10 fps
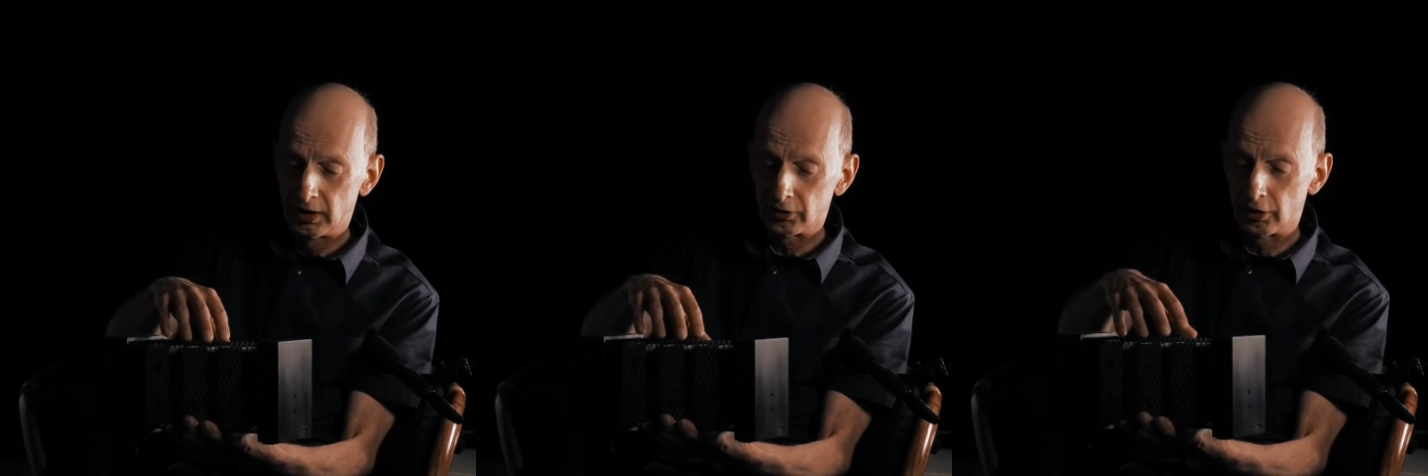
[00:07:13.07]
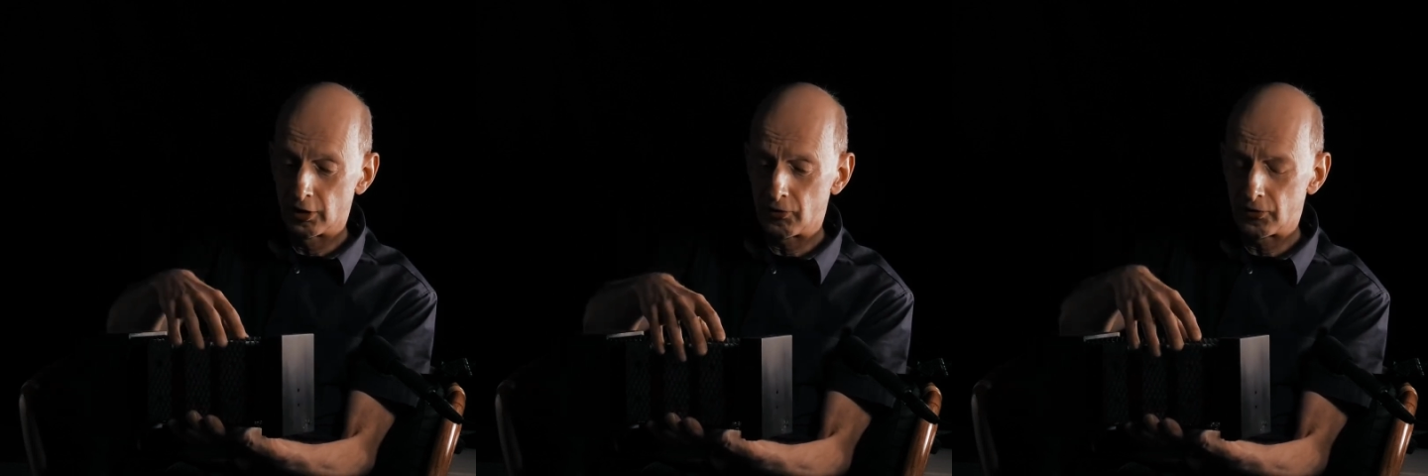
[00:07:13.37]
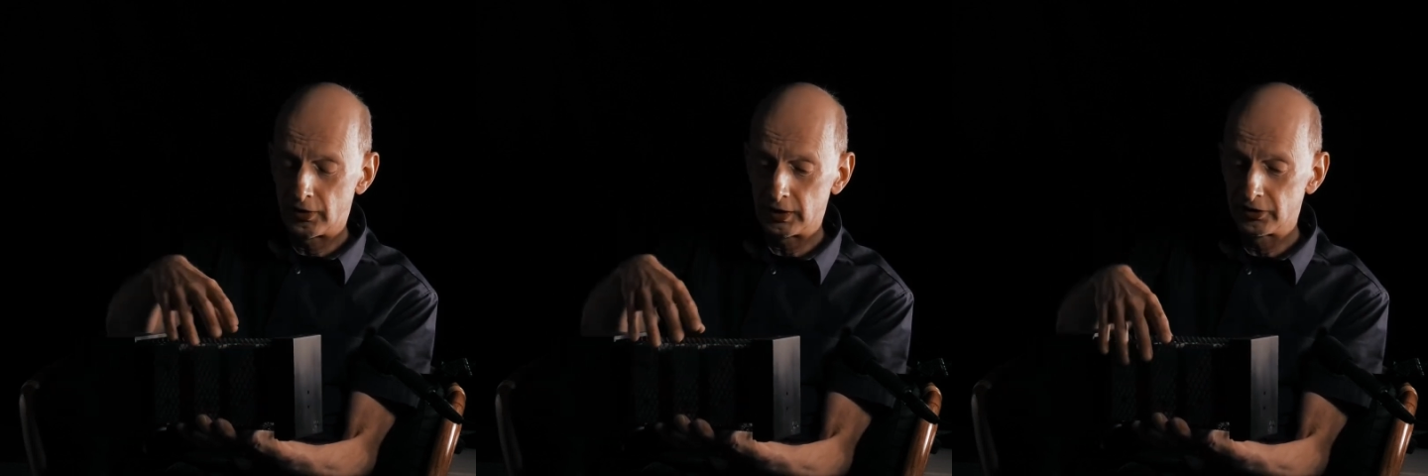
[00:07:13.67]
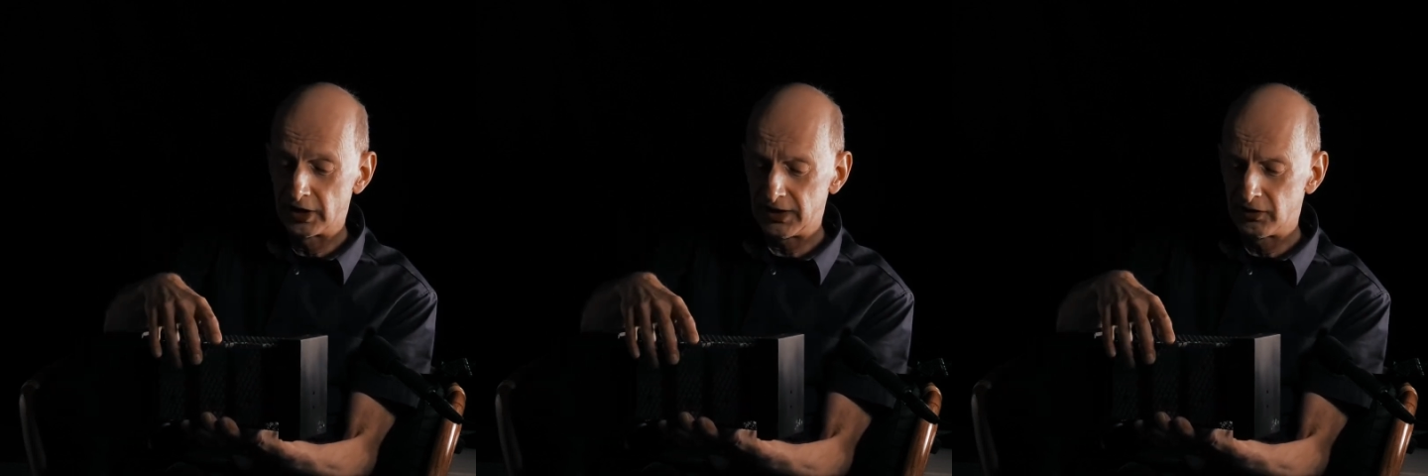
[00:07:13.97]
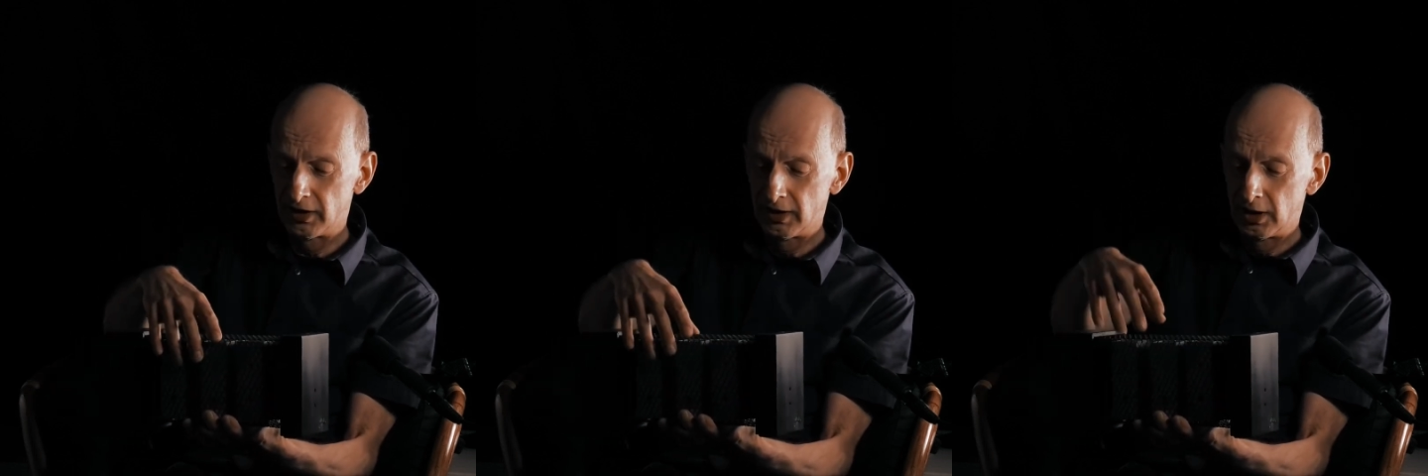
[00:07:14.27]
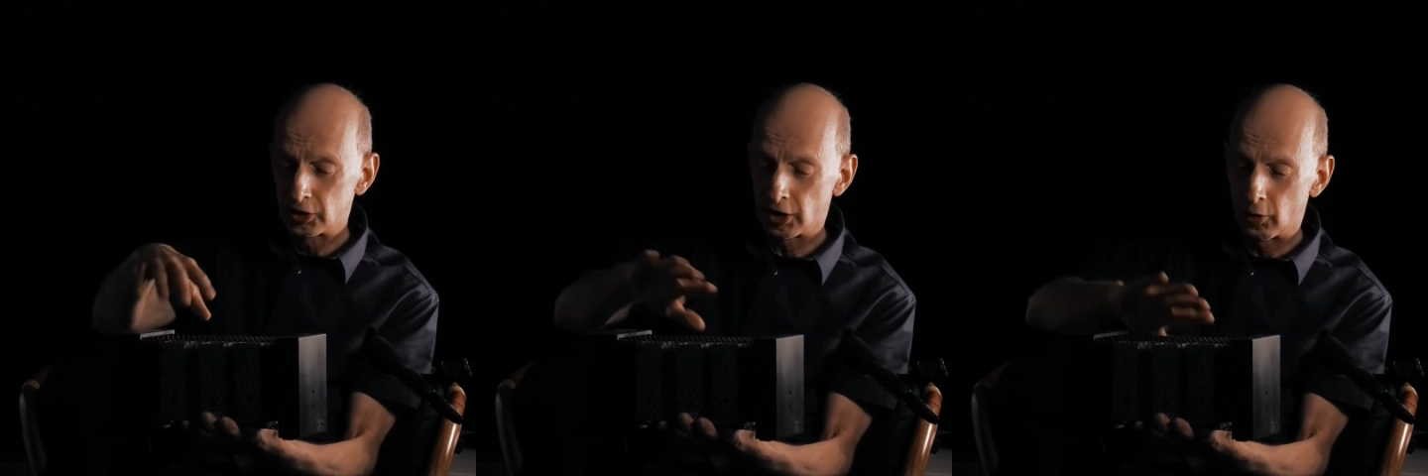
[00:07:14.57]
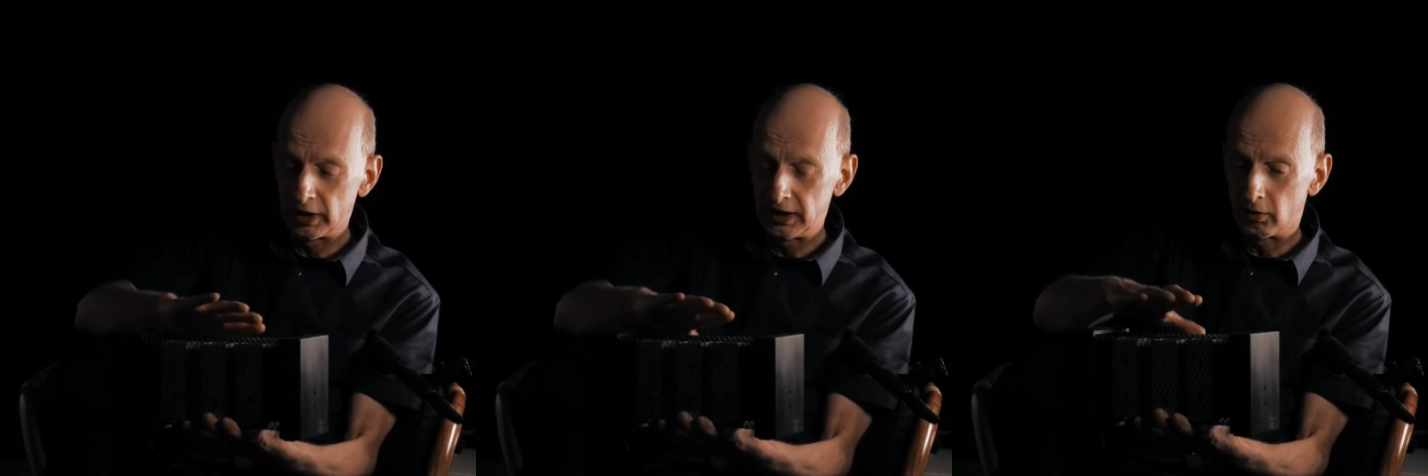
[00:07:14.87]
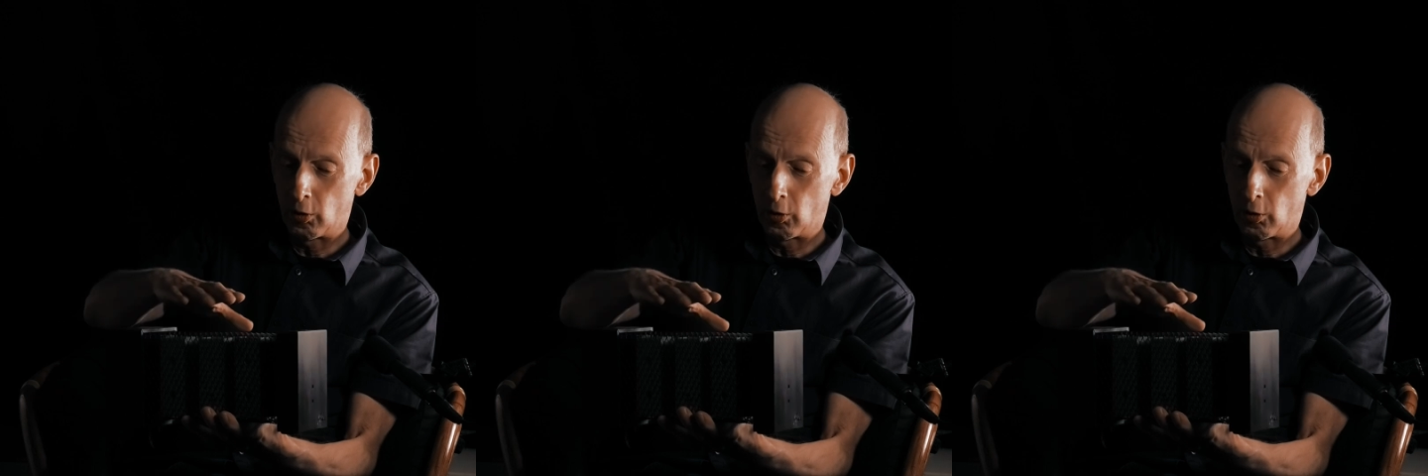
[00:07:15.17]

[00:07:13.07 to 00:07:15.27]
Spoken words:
the rough grid showing